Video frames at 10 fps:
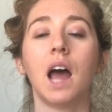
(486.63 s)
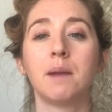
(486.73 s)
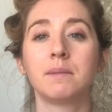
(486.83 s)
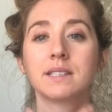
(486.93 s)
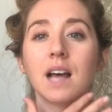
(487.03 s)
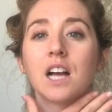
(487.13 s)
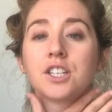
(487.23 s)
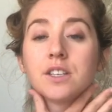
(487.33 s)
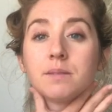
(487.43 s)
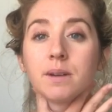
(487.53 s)
and
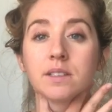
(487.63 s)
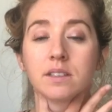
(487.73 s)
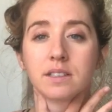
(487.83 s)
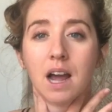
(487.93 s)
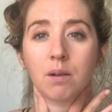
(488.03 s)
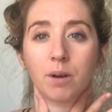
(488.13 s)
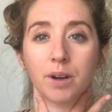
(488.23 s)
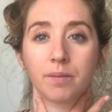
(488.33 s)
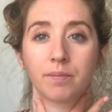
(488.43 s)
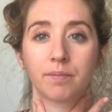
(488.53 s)
massage these muscles downward.